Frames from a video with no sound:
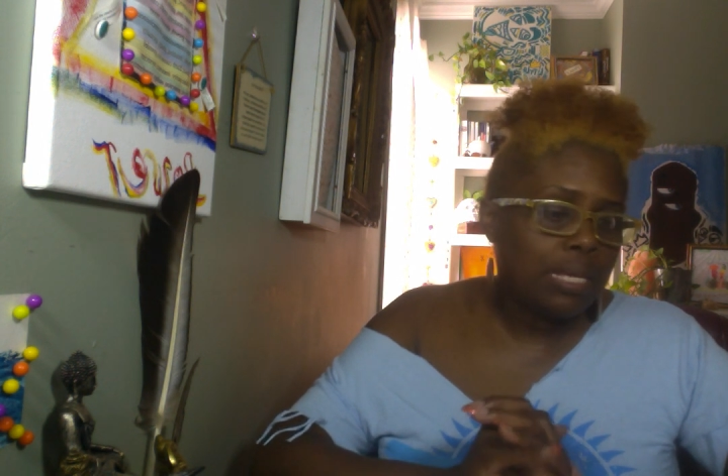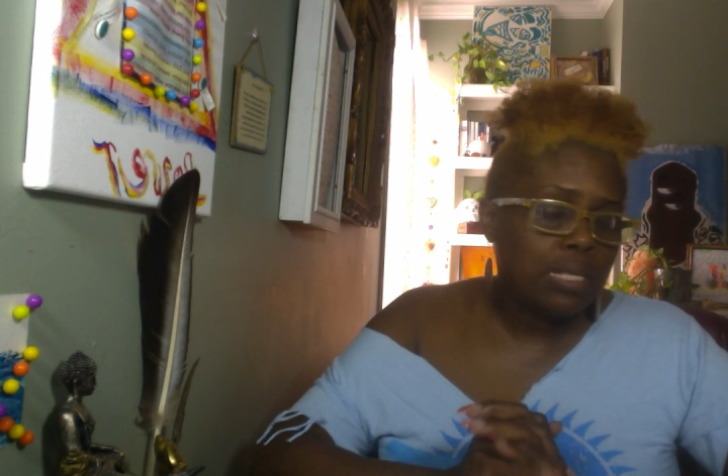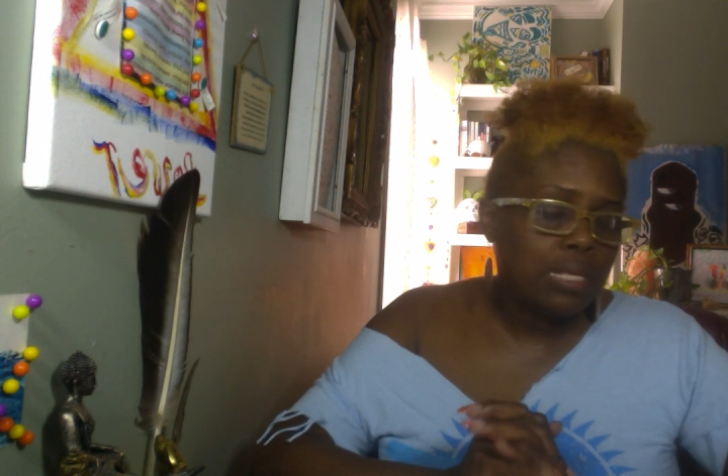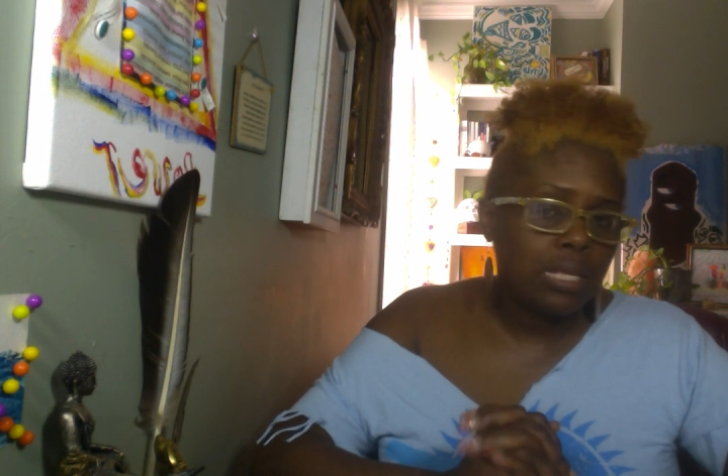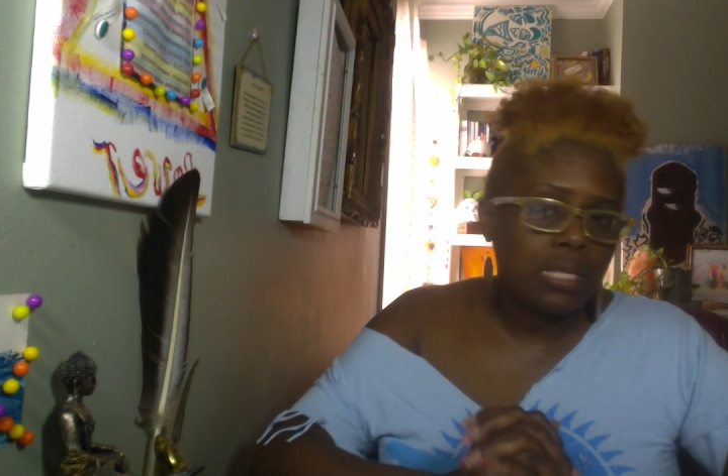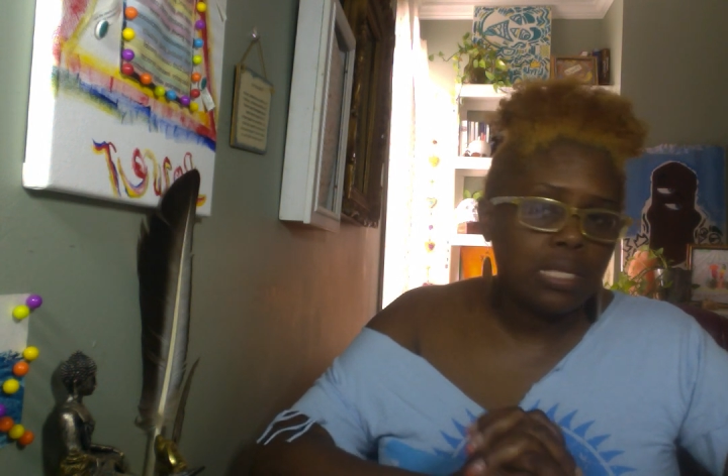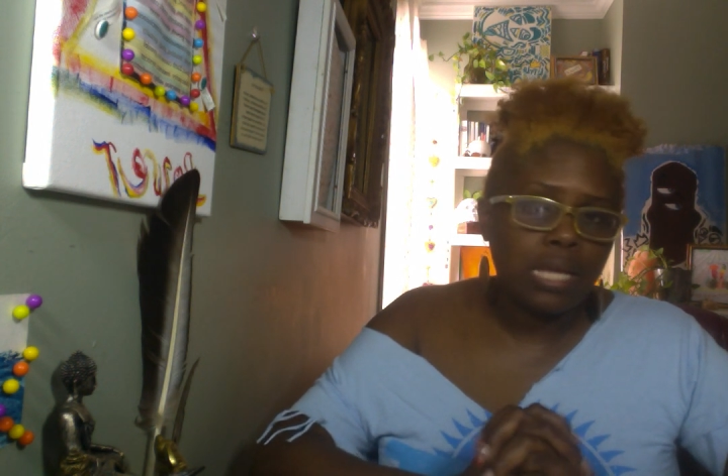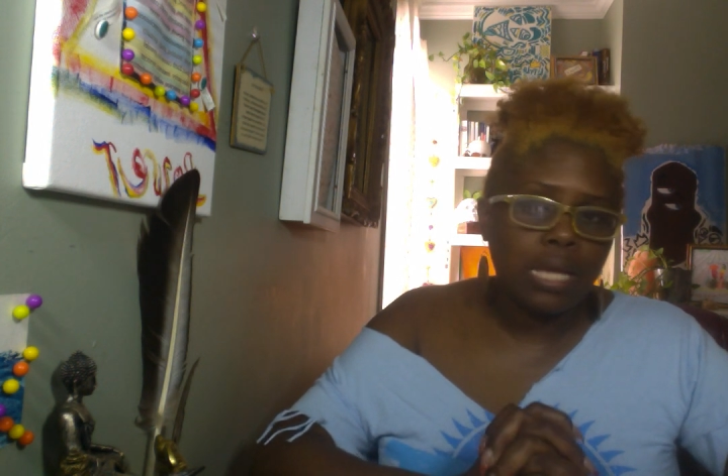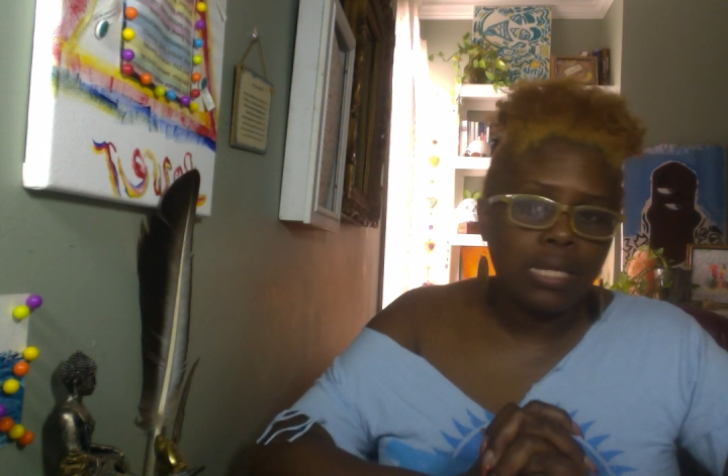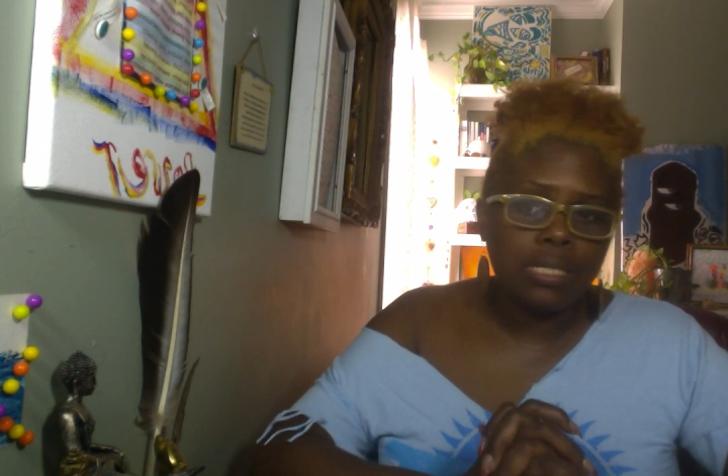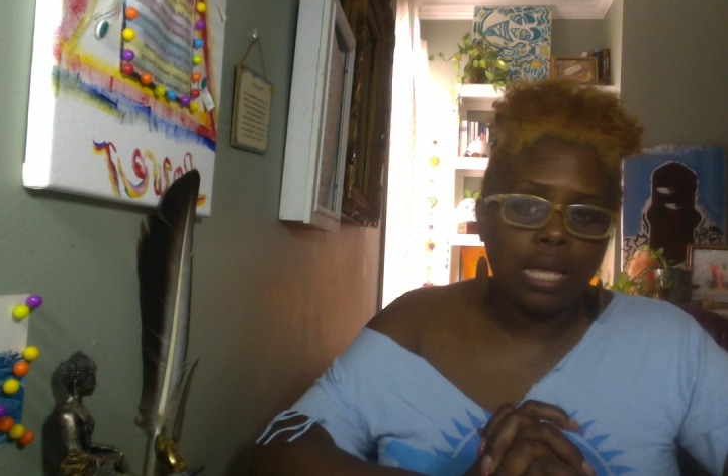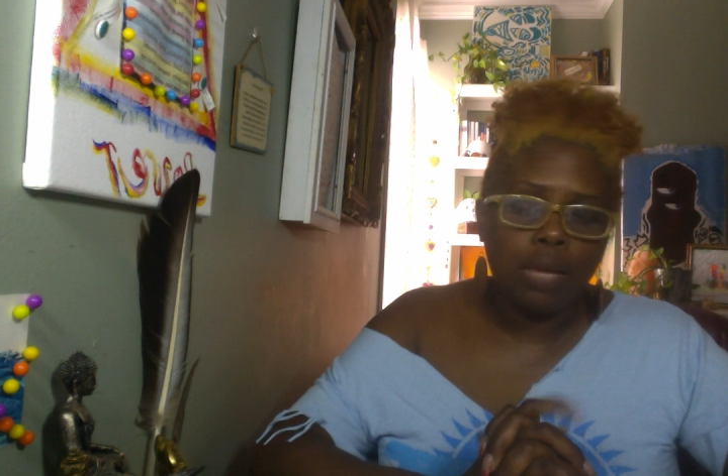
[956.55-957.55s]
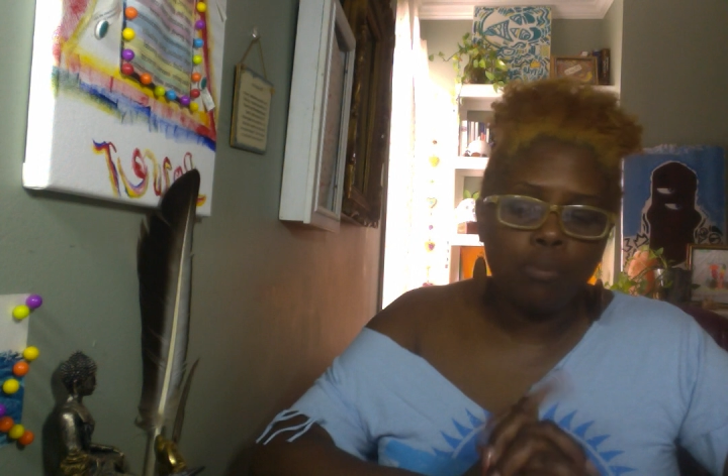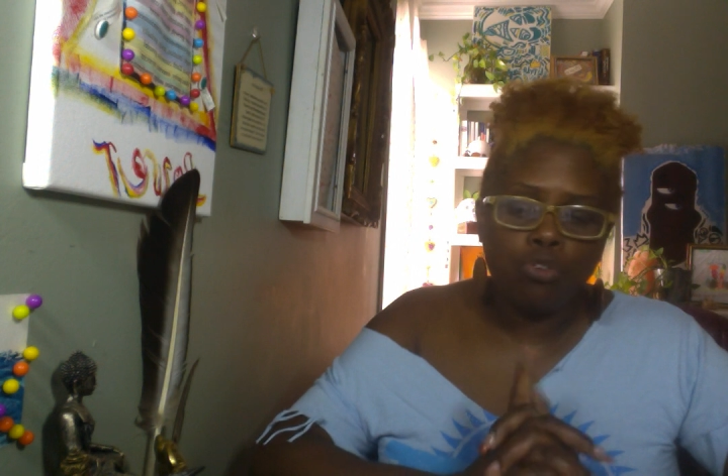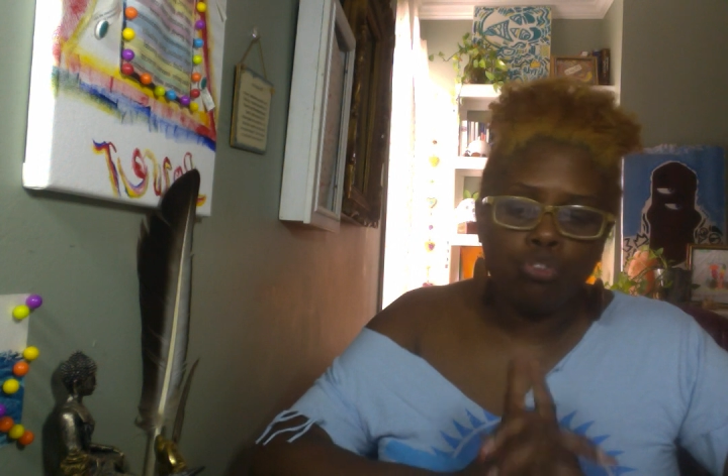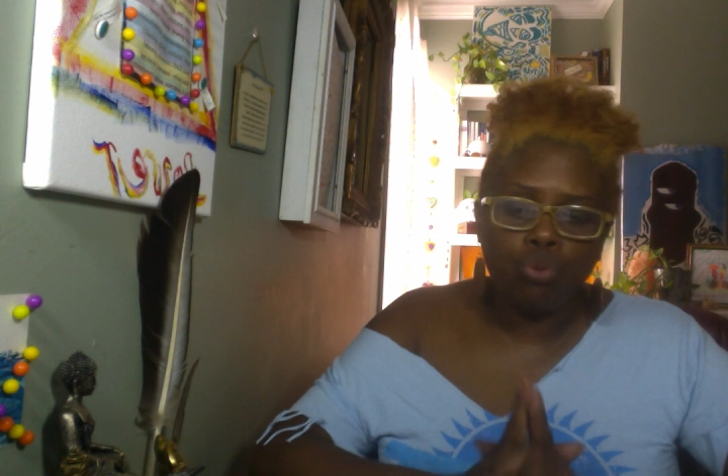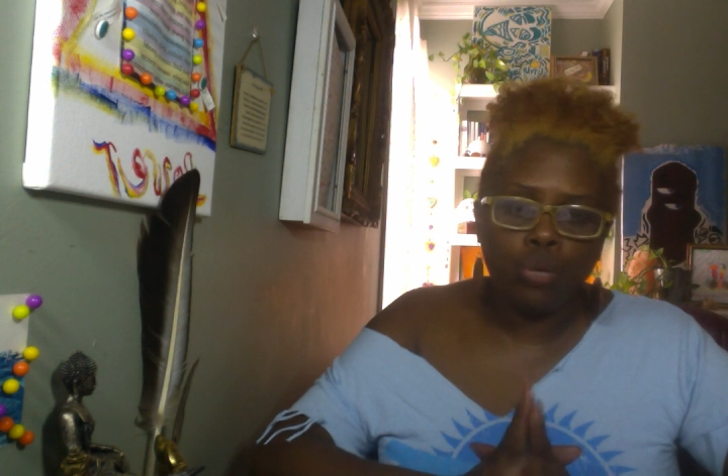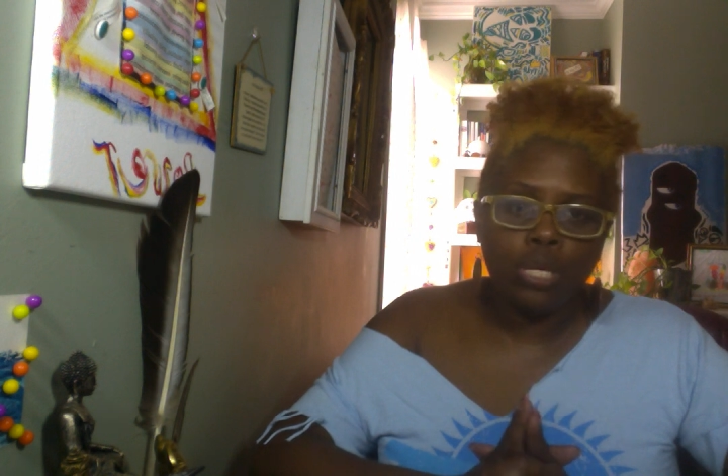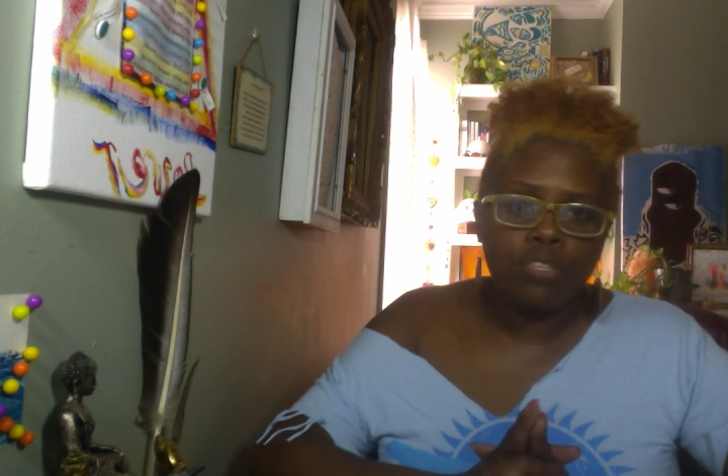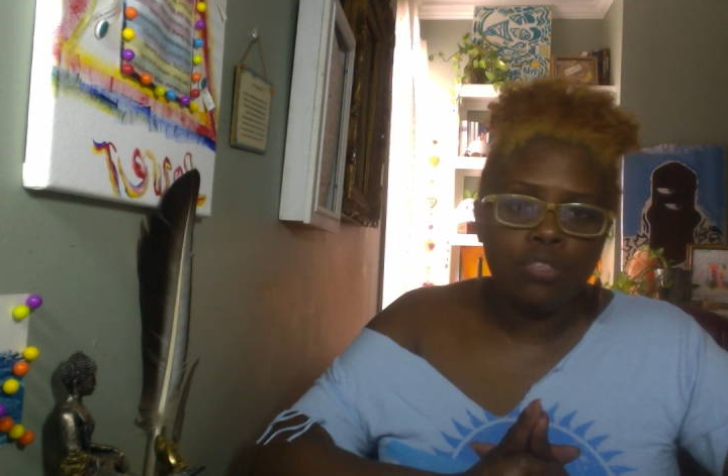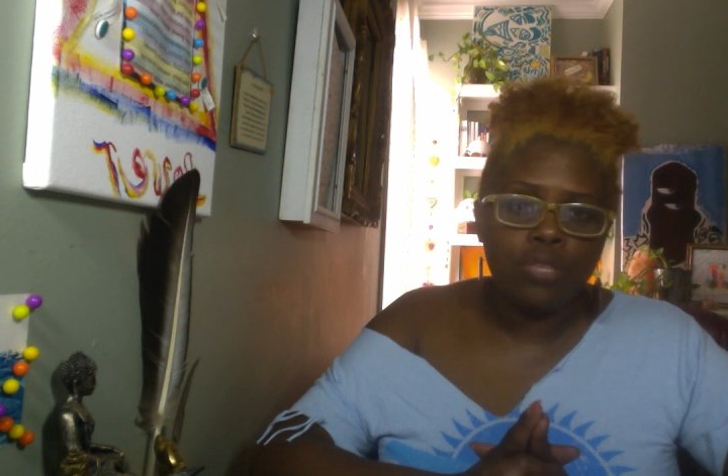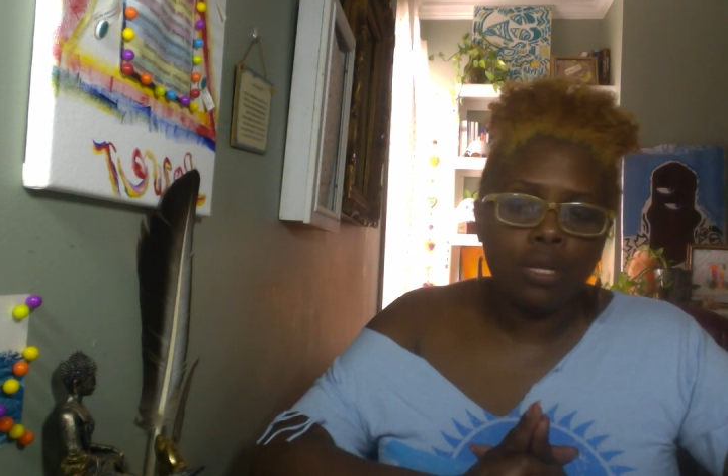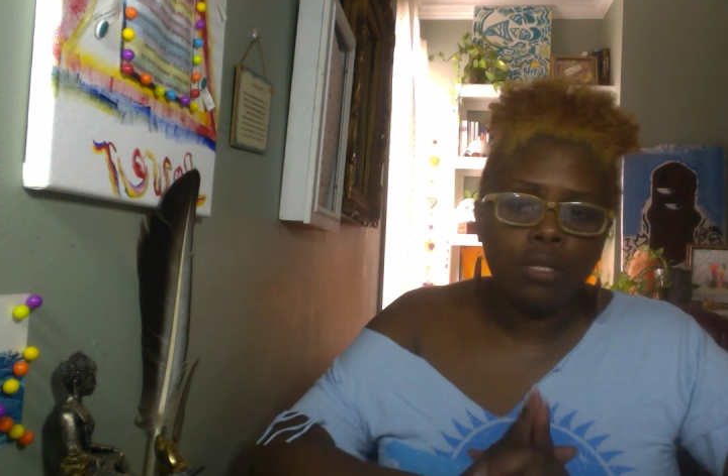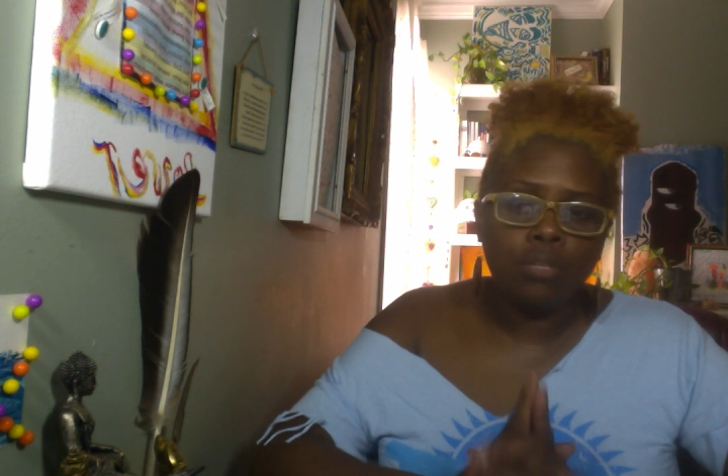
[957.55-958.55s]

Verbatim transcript: Eastern Standard Time. So join us there.